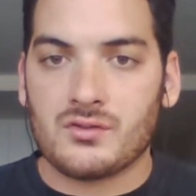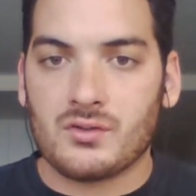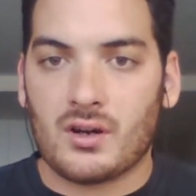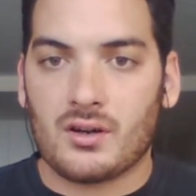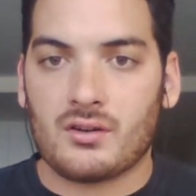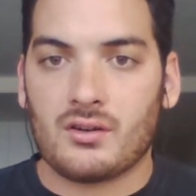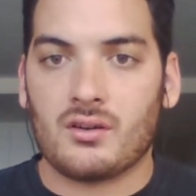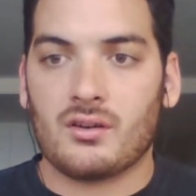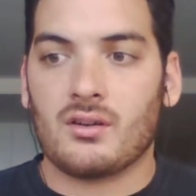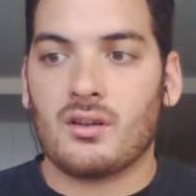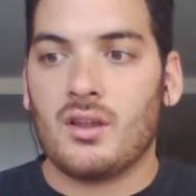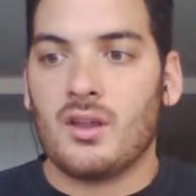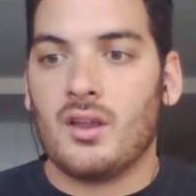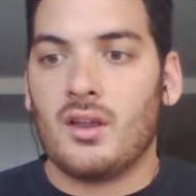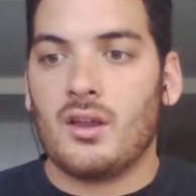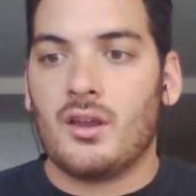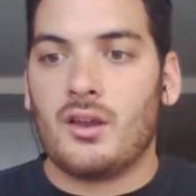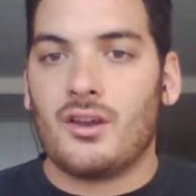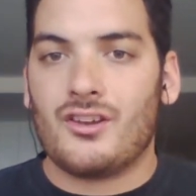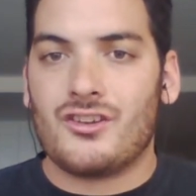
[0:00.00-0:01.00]
Drucker
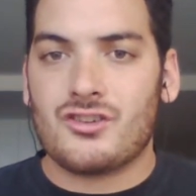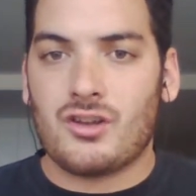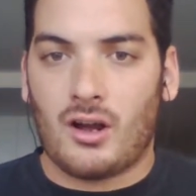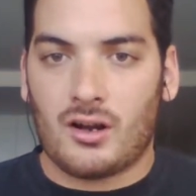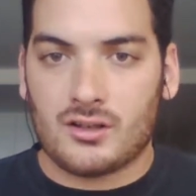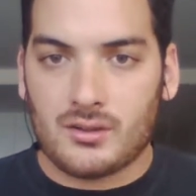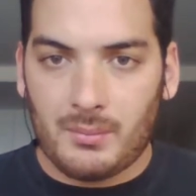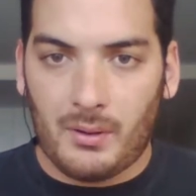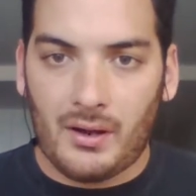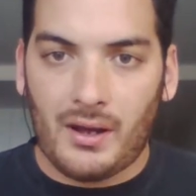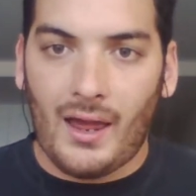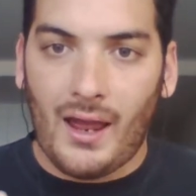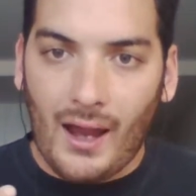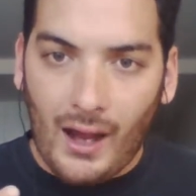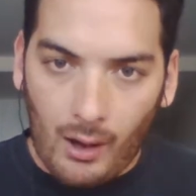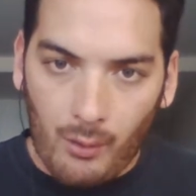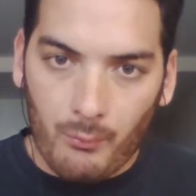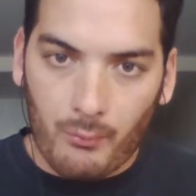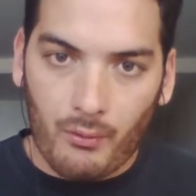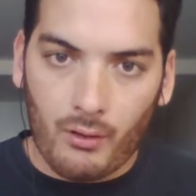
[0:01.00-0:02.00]
talks about
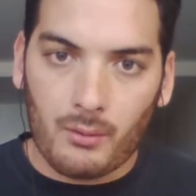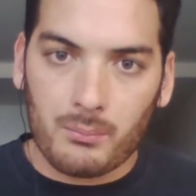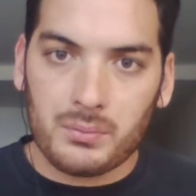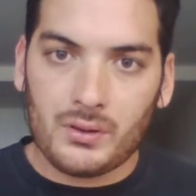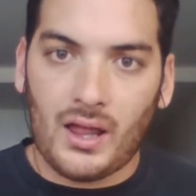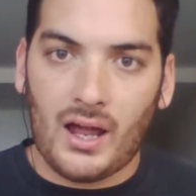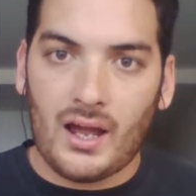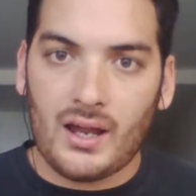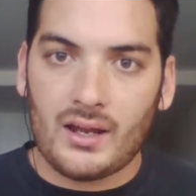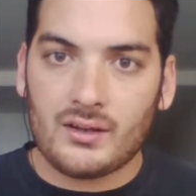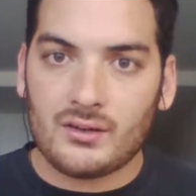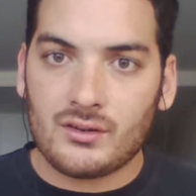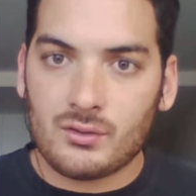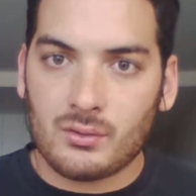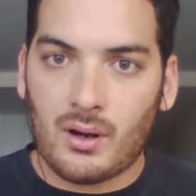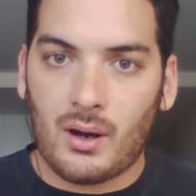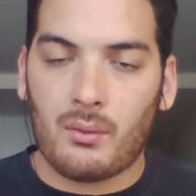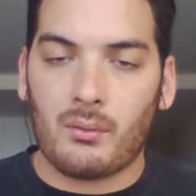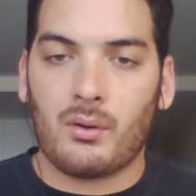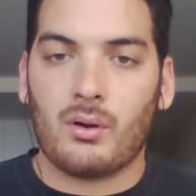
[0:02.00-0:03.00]
how we're all blind
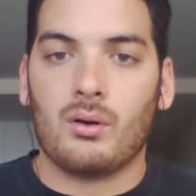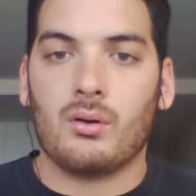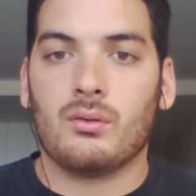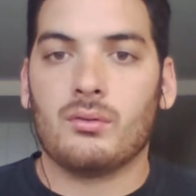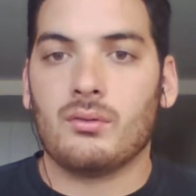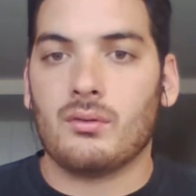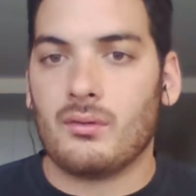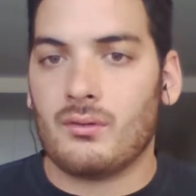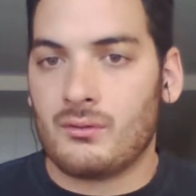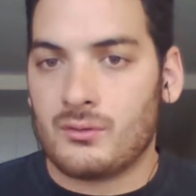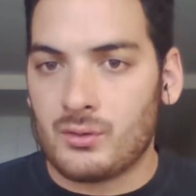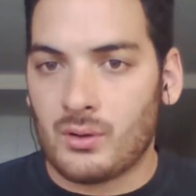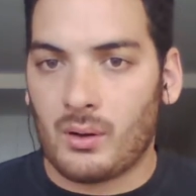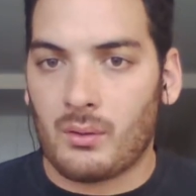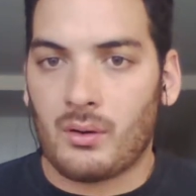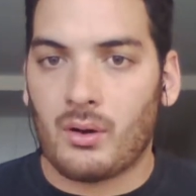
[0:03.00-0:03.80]
to our own